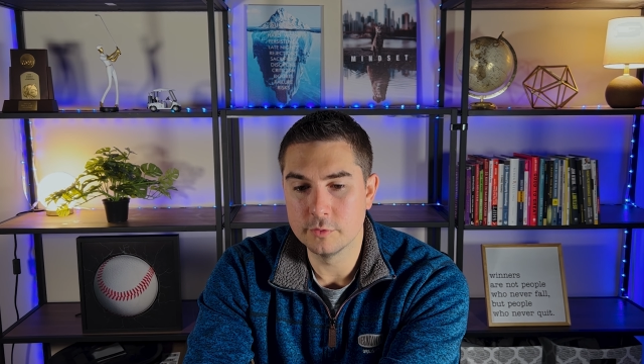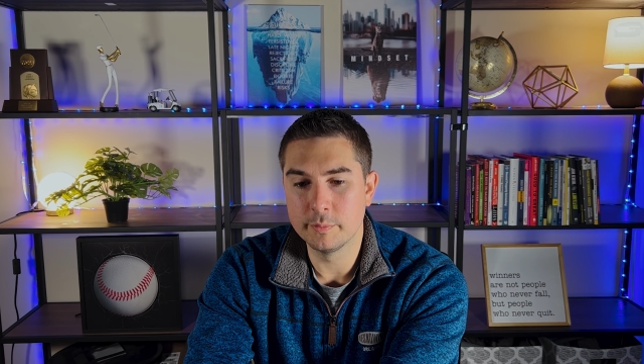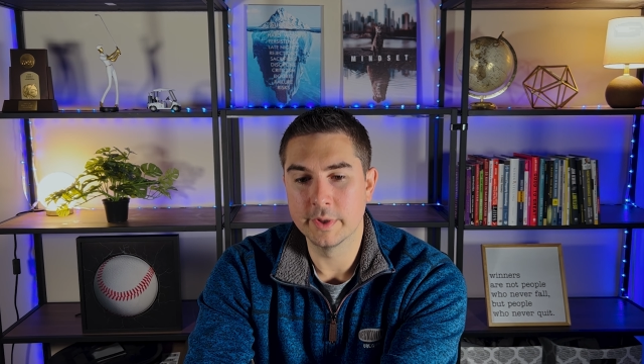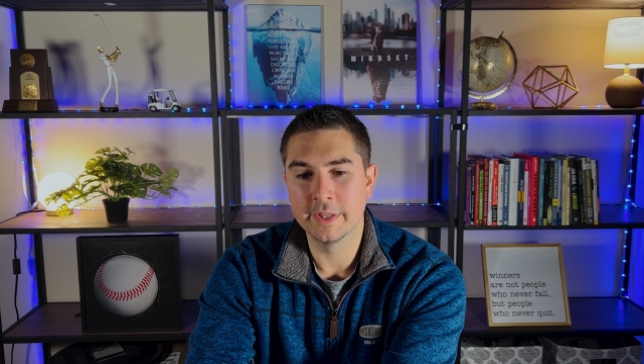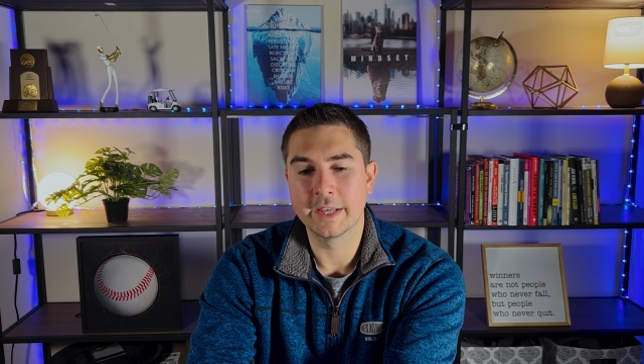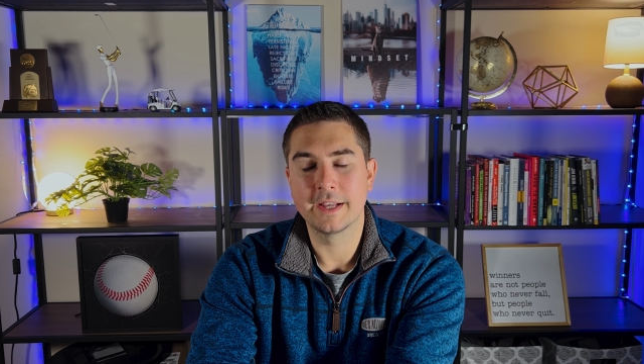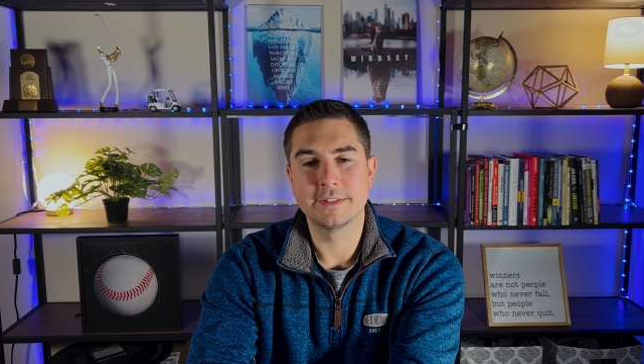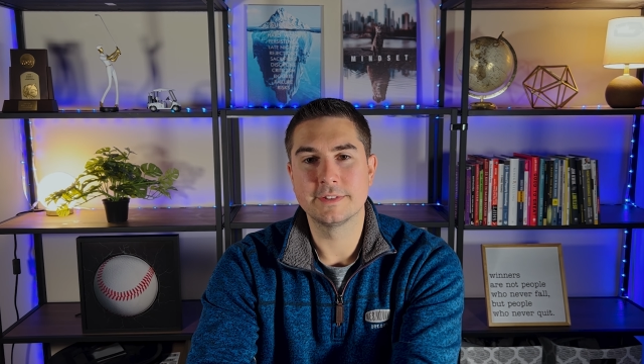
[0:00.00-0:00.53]
But
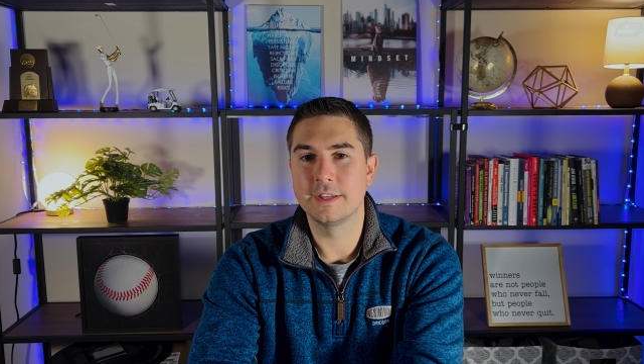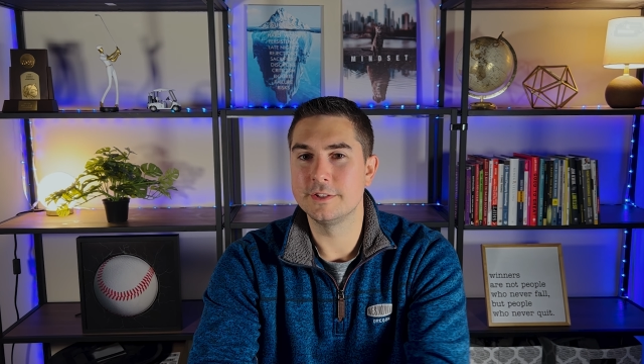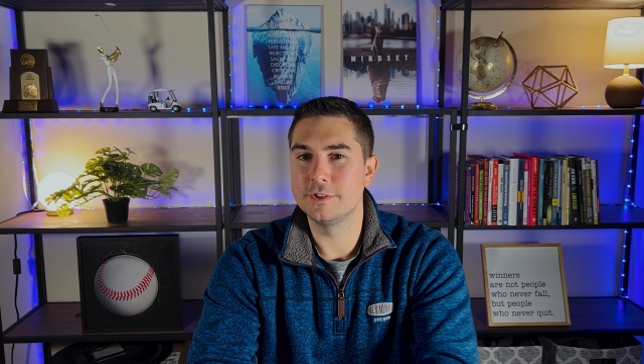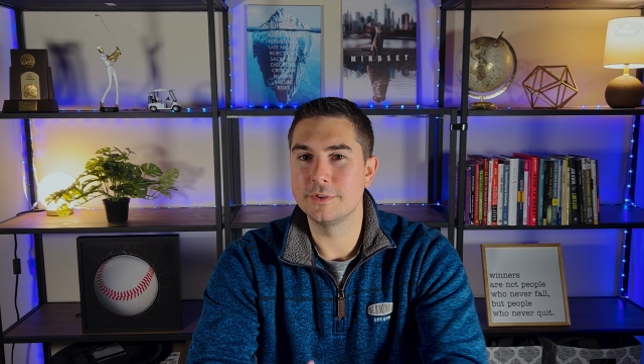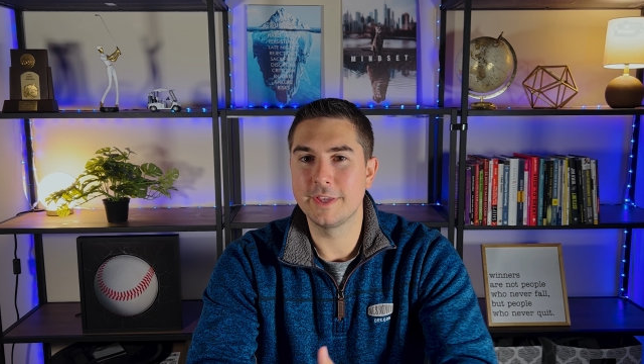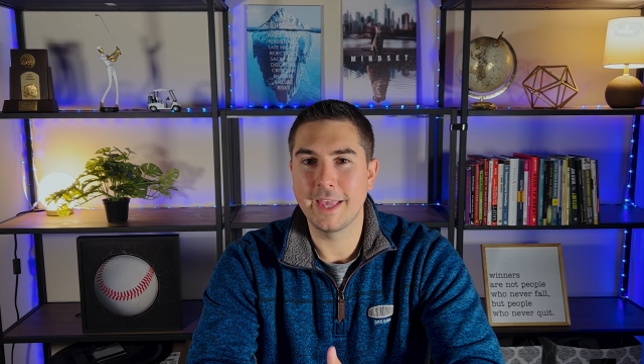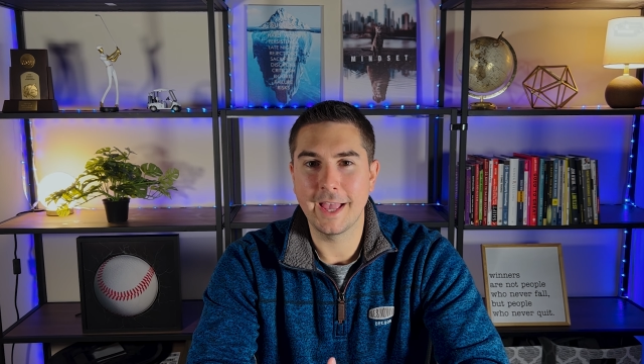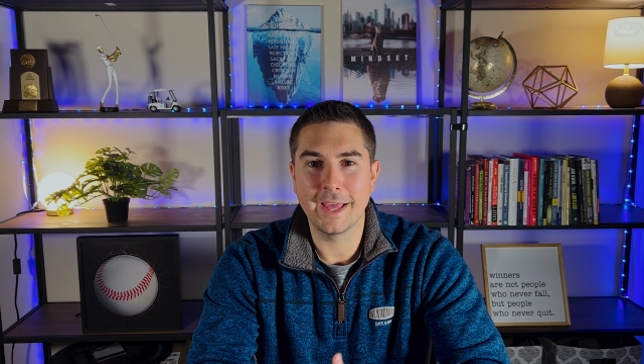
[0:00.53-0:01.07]
like I said, you
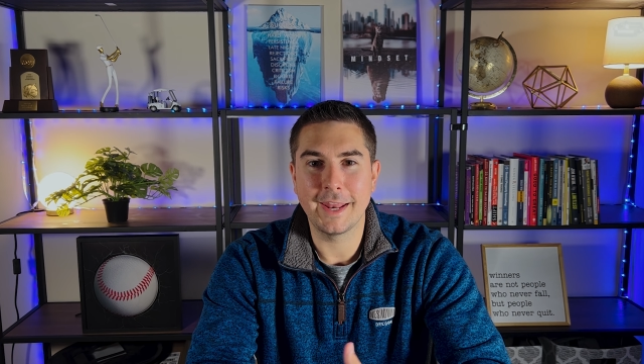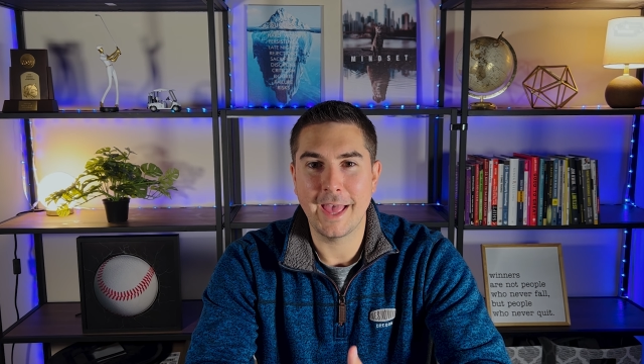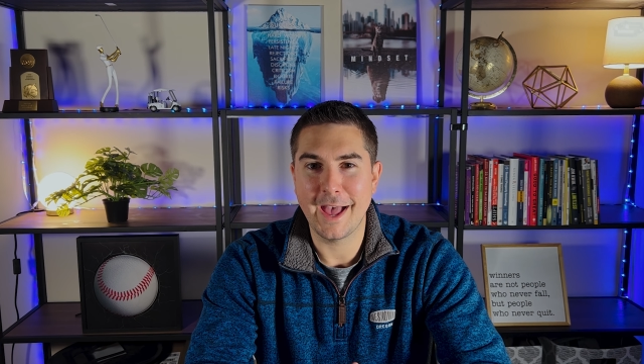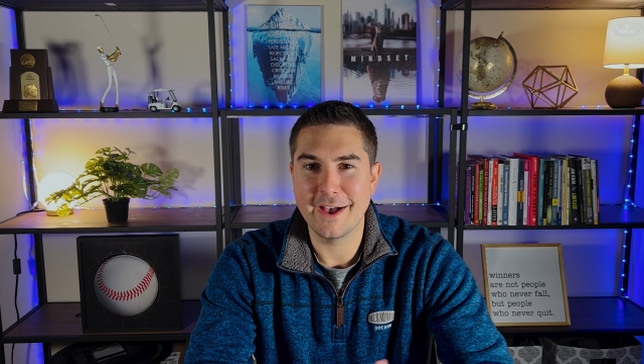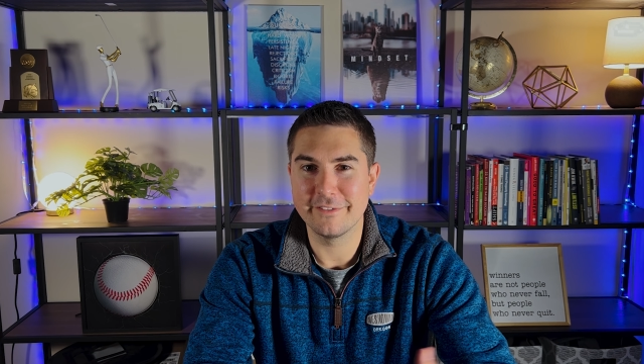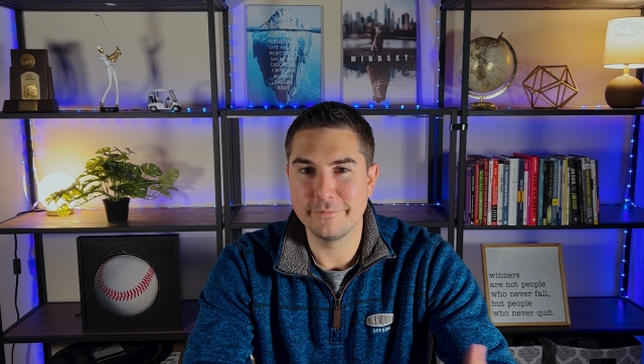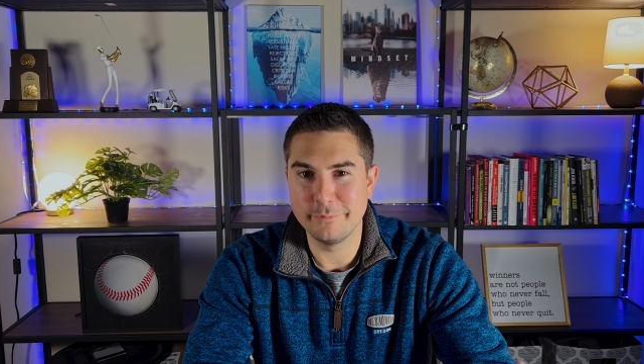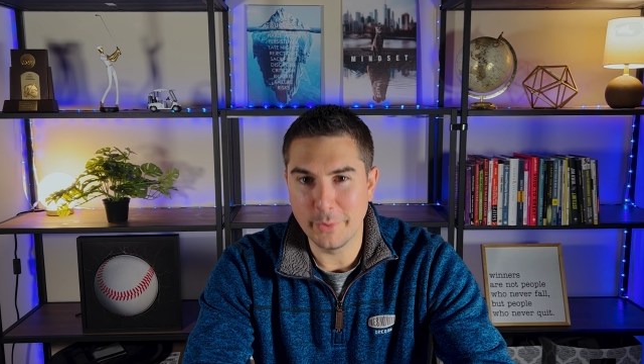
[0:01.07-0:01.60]
can't
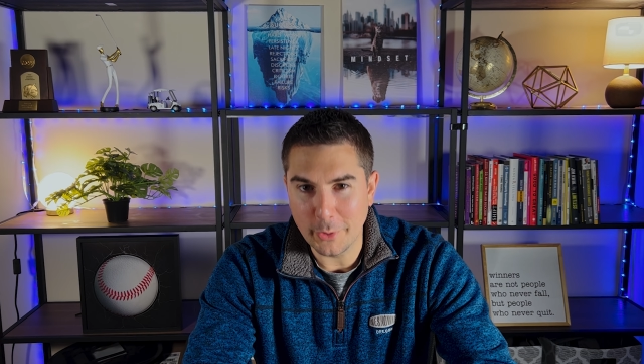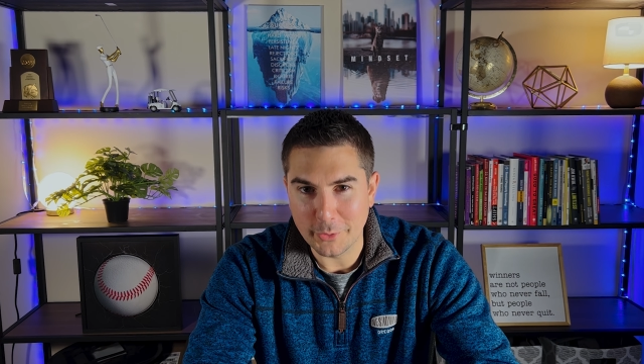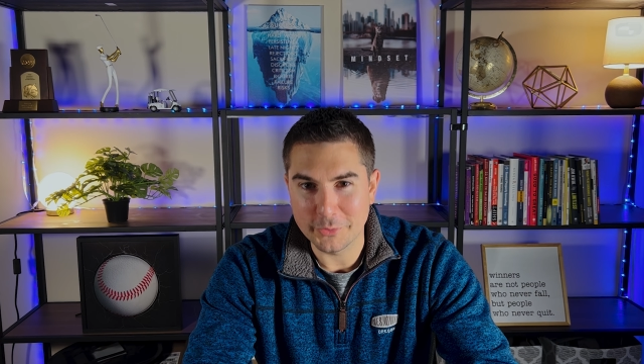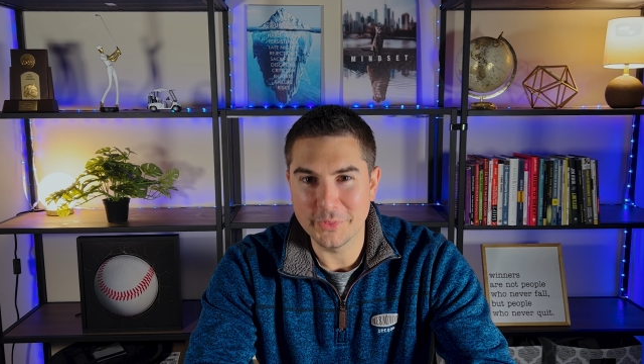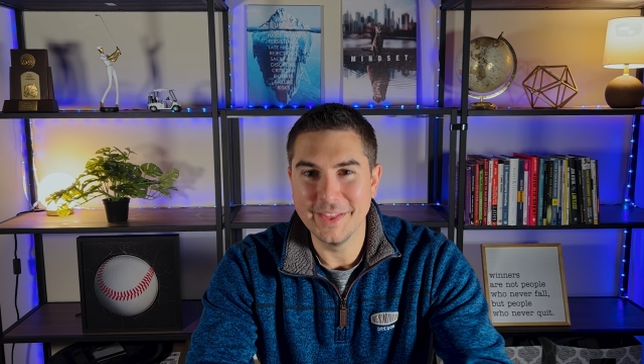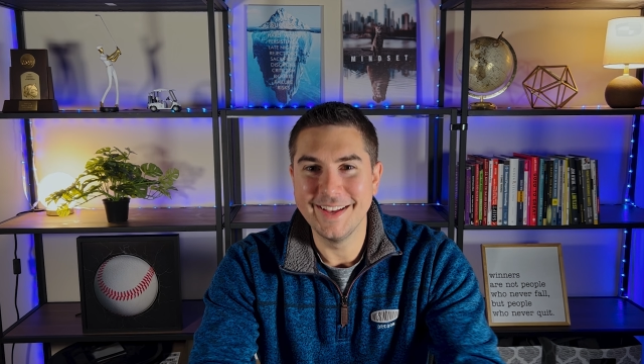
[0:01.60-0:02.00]
have both.